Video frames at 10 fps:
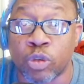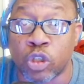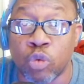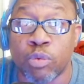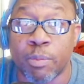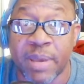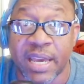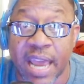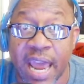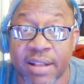duper big
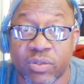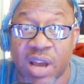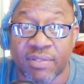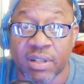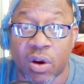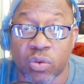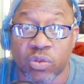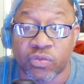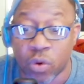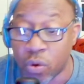hand in driving the culture
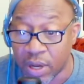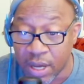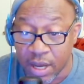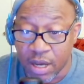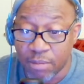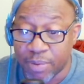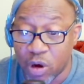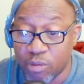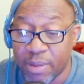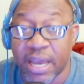forward.
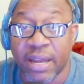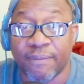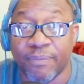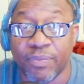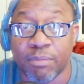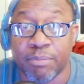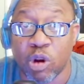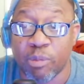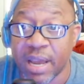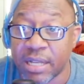Birdman
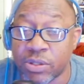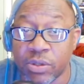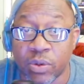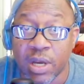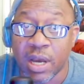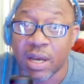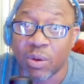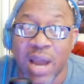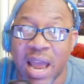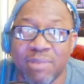too.
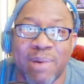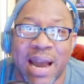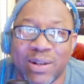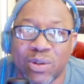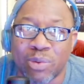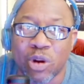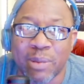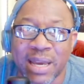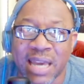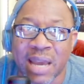Everybody know
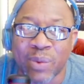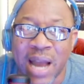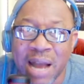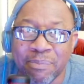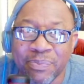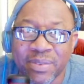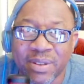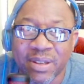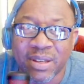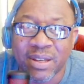Birdman can't rap.
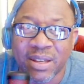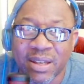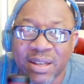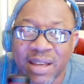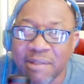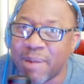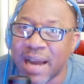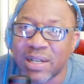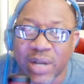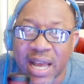Everybody
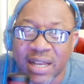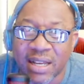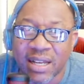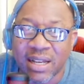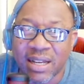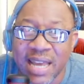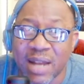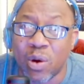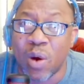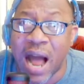know that. He had
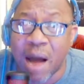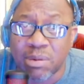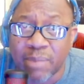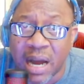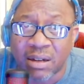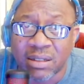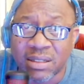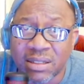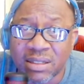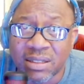a whole album out.
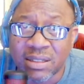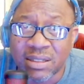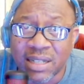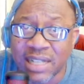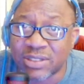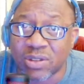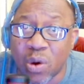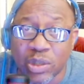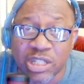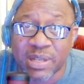It
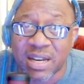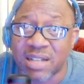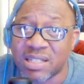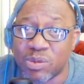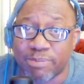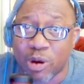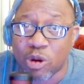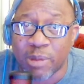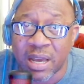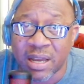sold just because he was
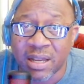Birdman.